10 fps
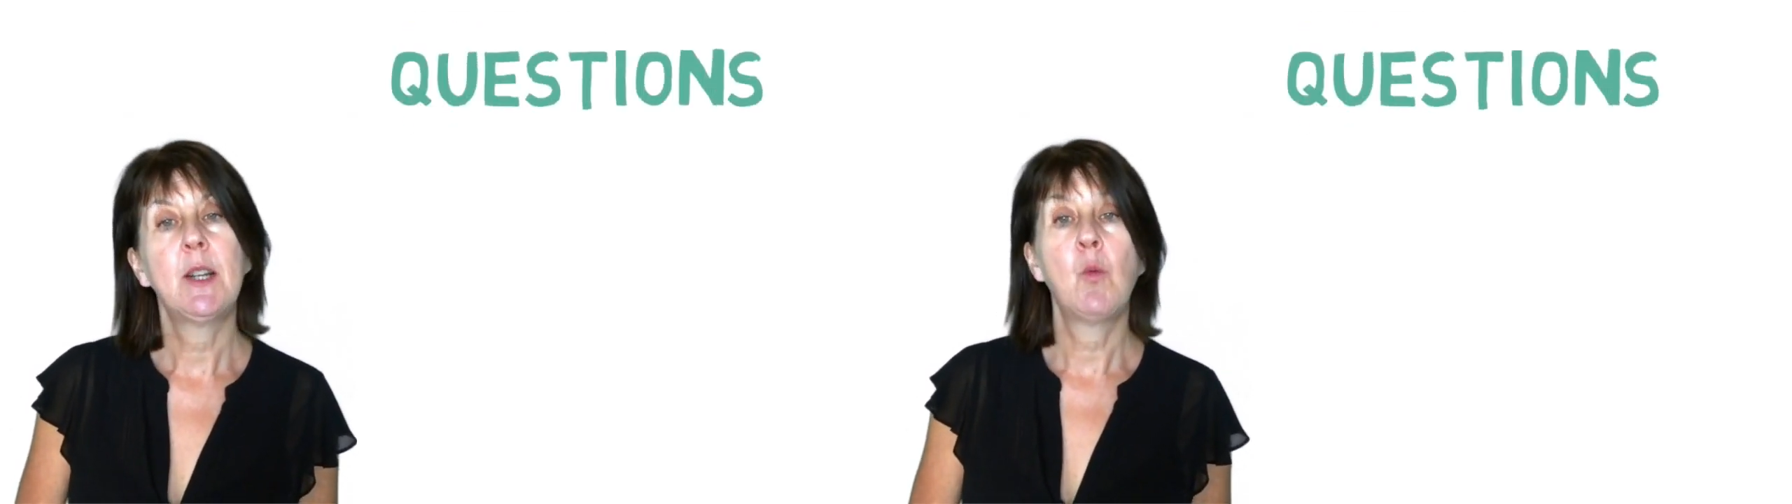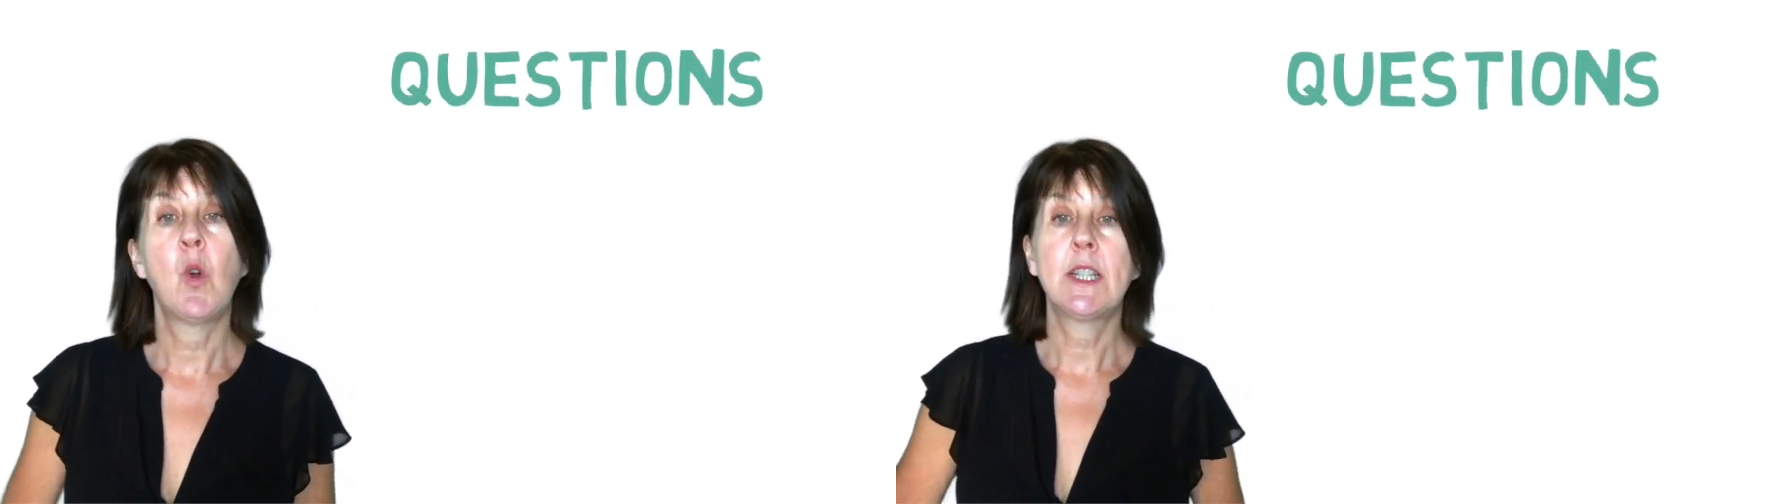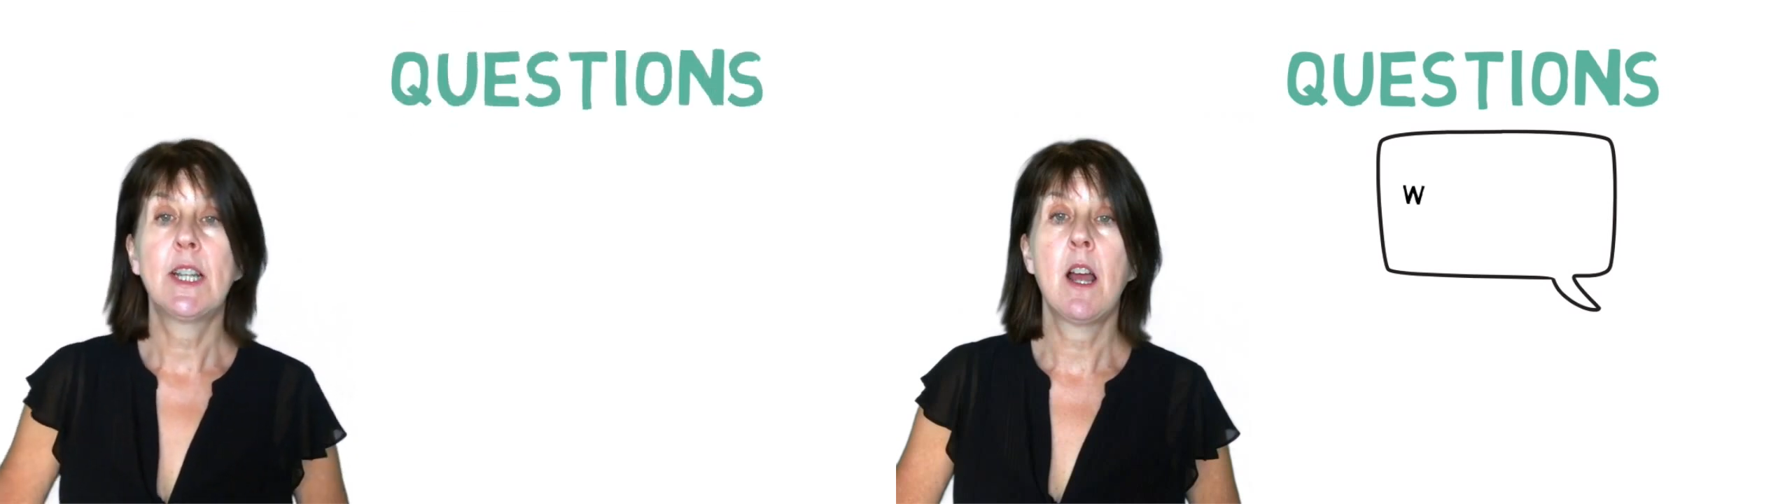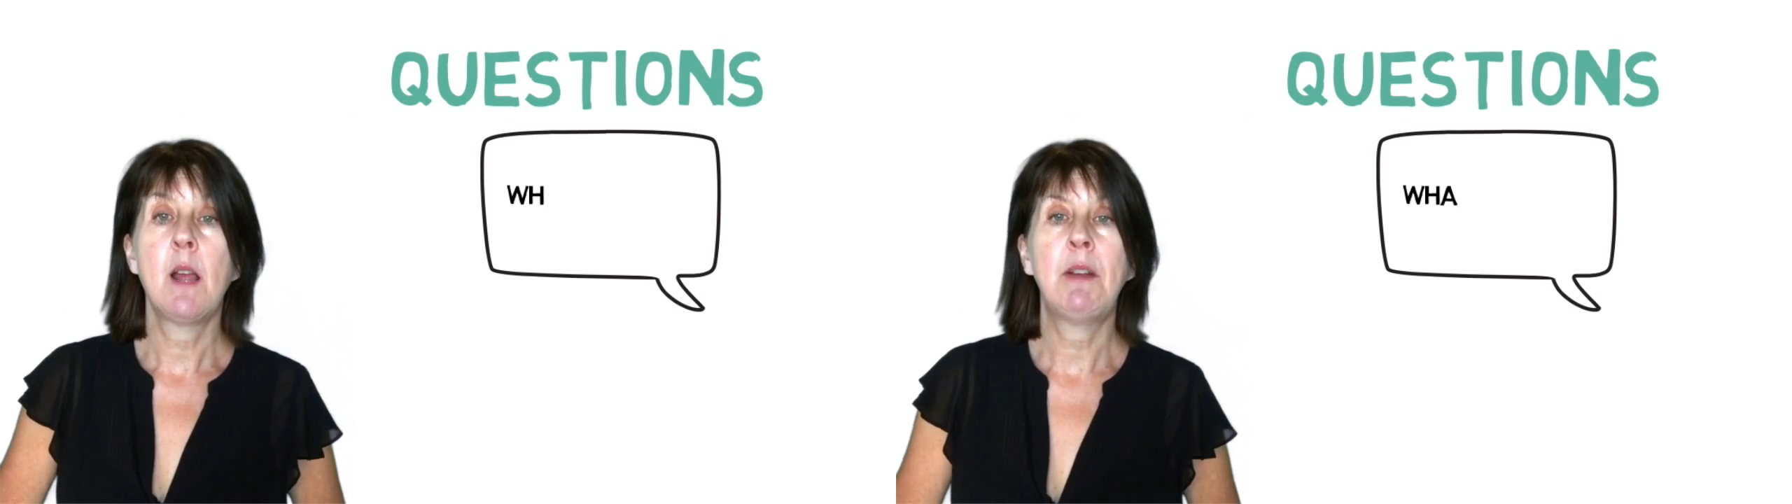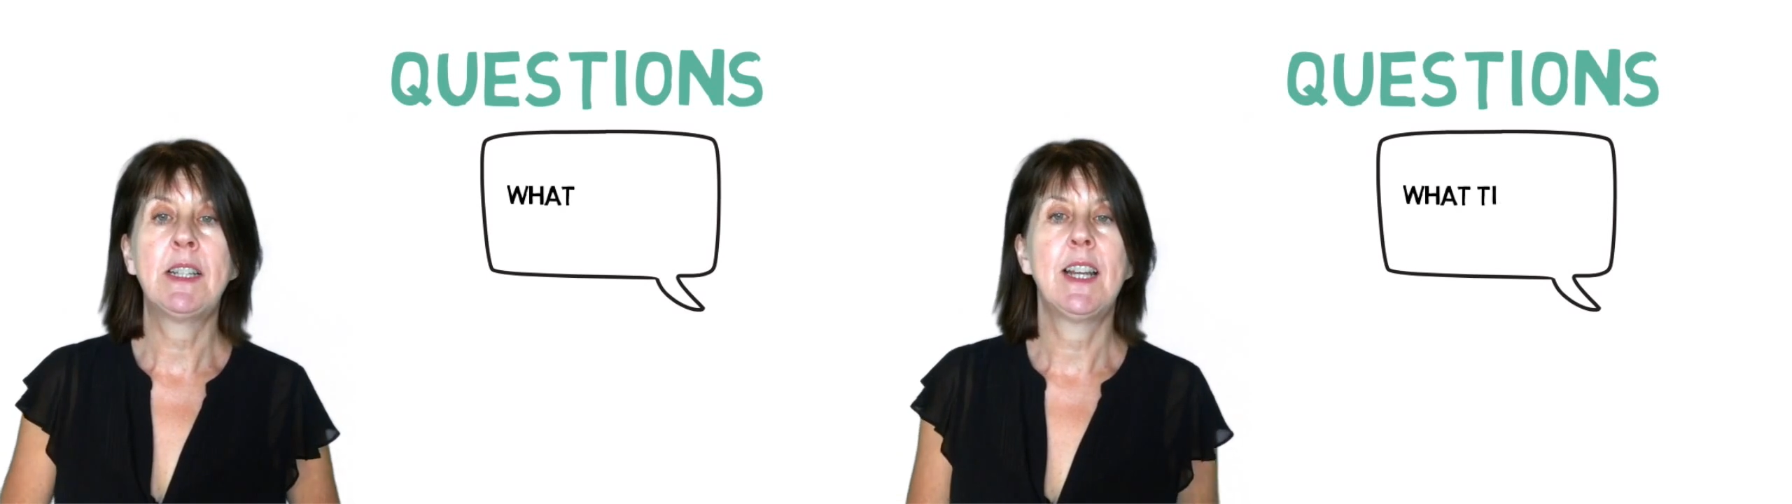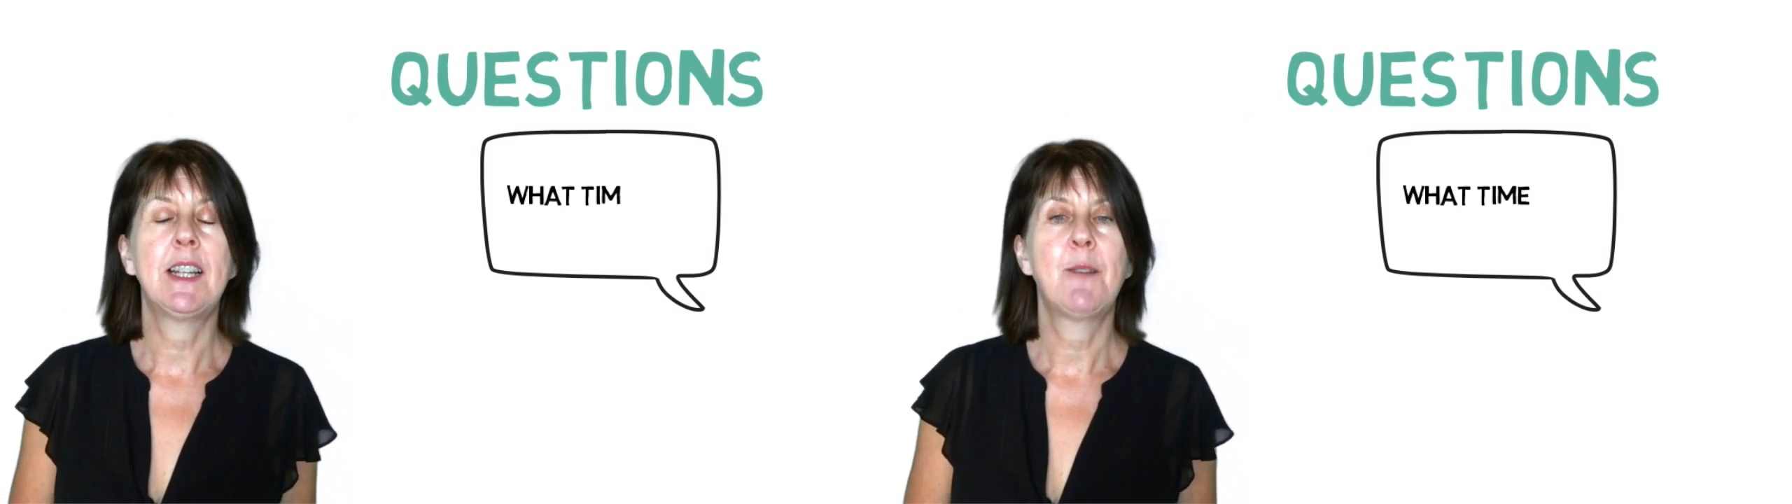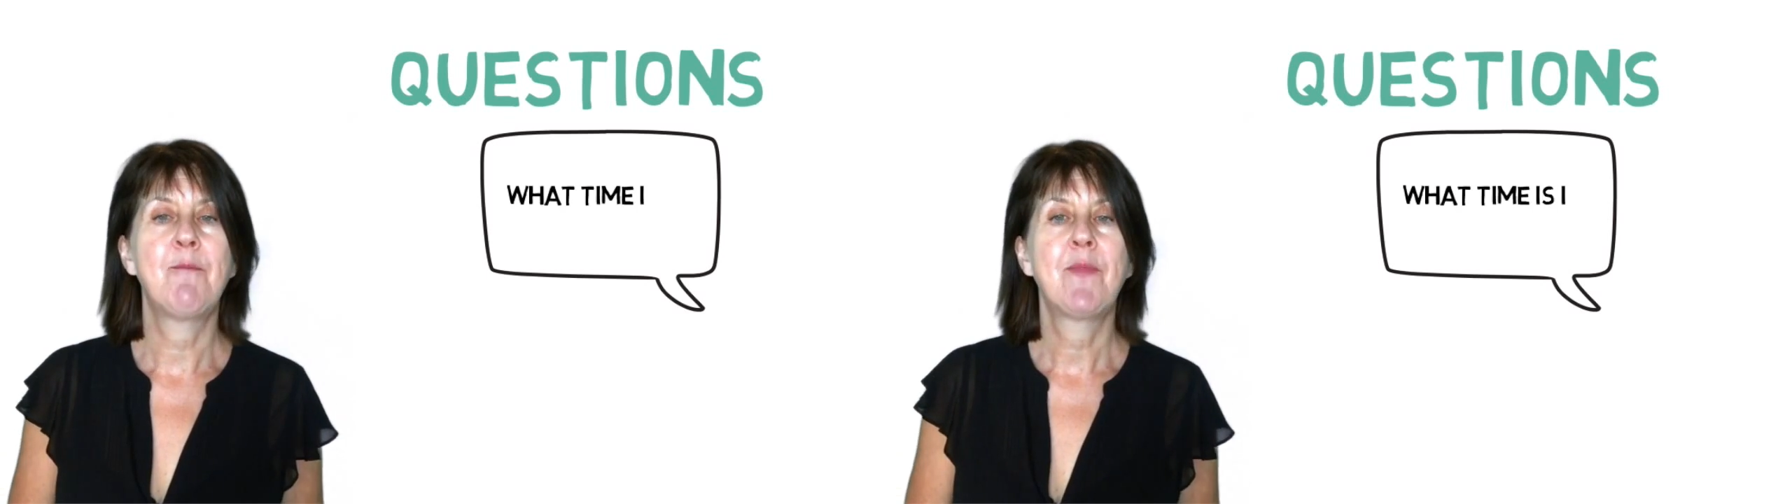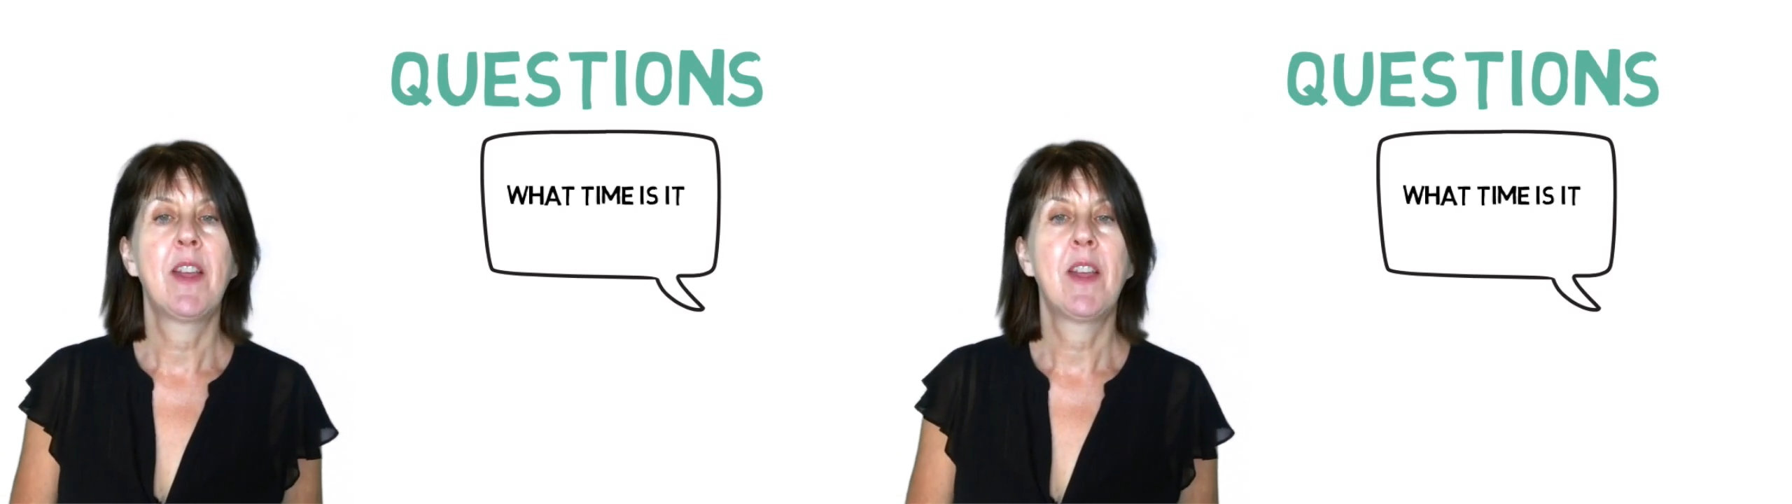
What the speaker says: what time is it?